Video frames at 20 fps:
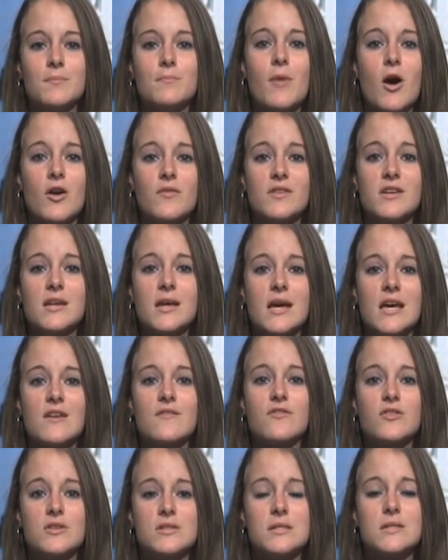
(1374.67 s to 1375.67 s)
Marvin Gaye
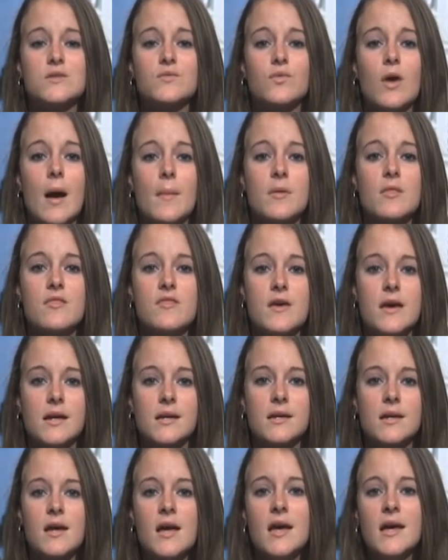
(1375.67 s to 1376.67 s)
versus Robin
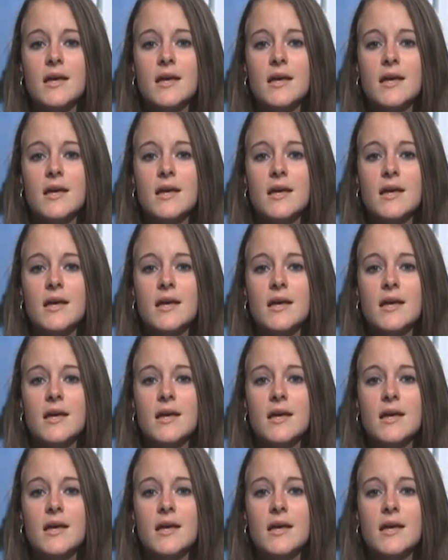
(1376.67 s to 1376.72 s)
Thicke.